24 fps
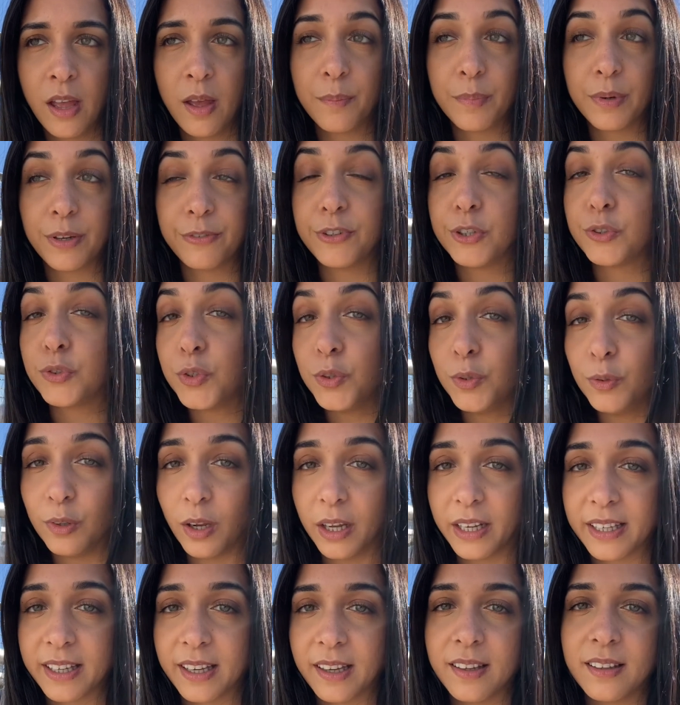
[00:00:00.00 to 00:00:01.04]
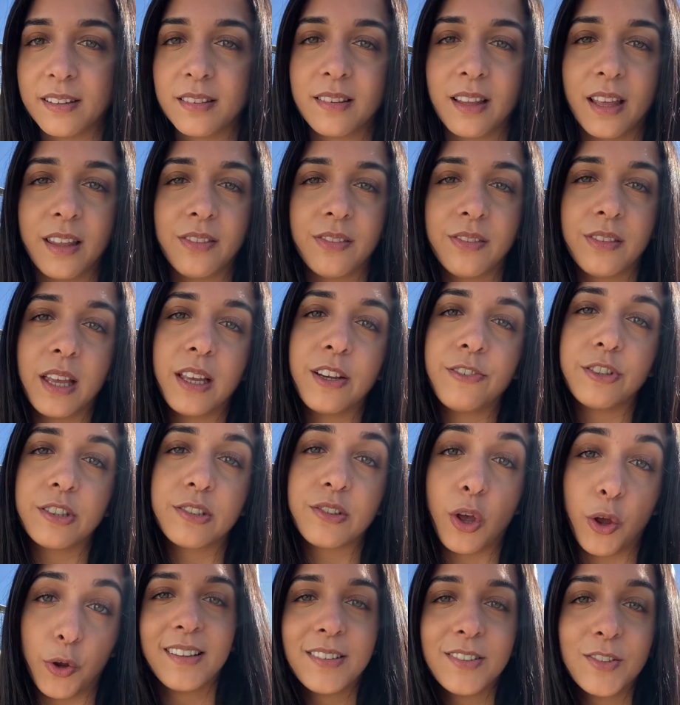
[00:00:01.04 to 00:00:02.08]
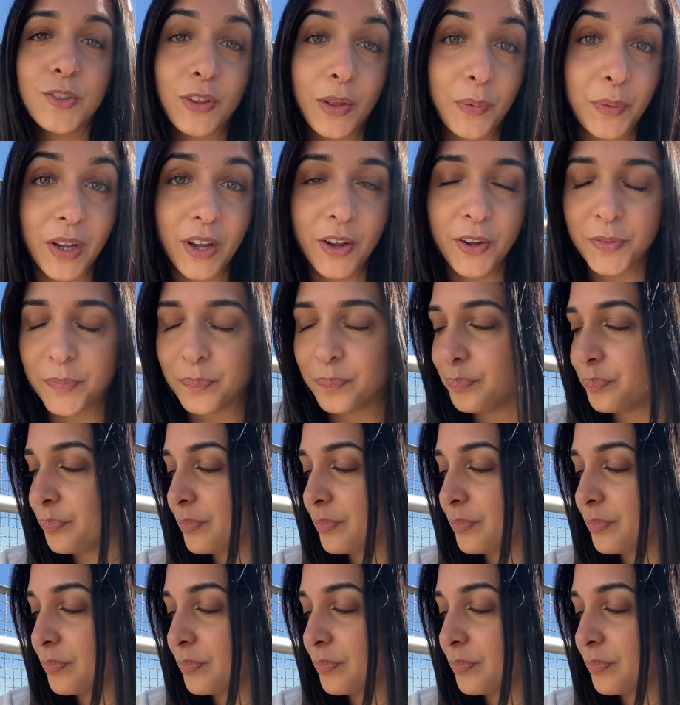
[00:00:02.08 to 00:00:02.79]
But if you do like it, then there is hope. So there we go.